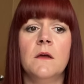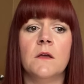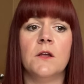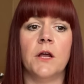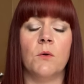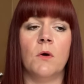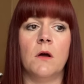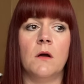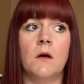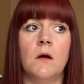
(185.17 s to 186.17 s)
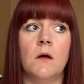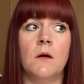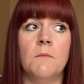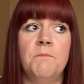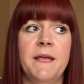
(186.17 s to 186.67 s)
you know,
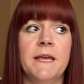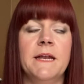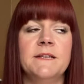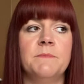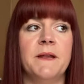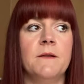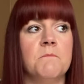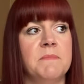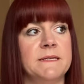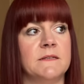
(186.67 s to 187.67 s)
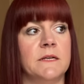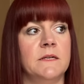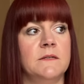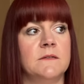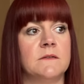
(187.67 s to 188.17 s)
being an independent
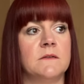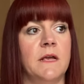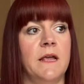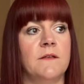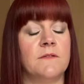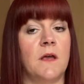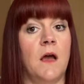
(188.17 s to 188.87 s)
business is